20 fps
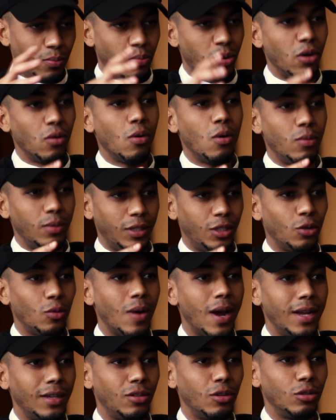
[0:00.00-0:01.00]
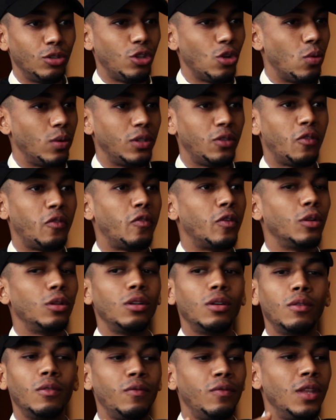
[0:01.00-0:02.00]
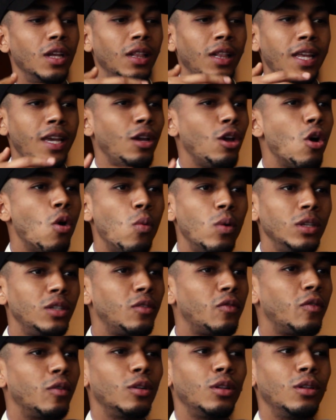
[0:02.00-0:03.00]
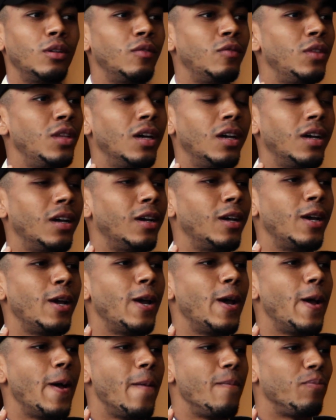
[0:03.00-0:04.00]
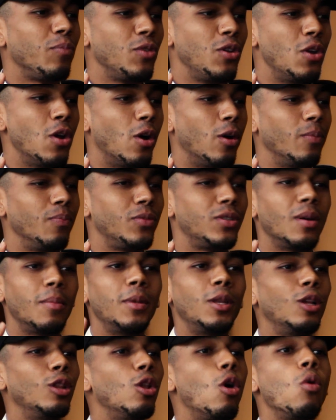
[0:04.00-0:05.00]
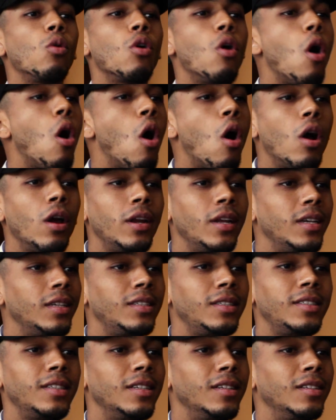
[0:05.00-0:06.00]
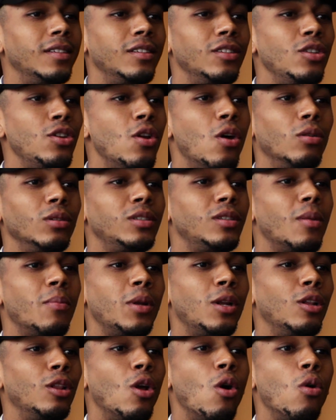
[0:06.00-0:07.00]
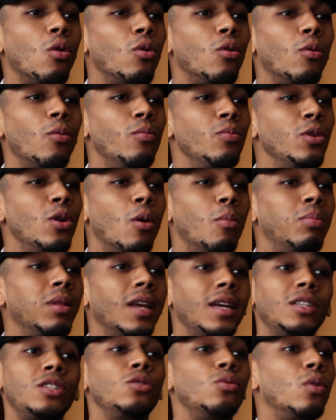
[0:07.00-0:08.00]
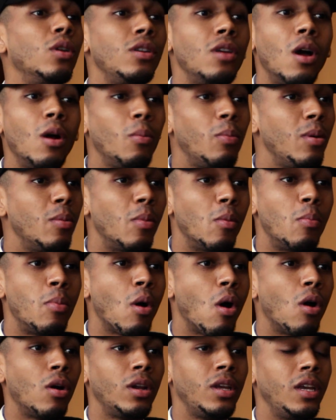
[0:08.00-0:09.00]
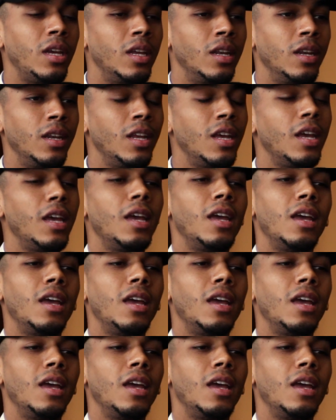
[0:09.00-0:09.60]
is a borough in Toronto. So it's full of the lingo. It's full of the, some of the local artists, and some of the local places where young people party. And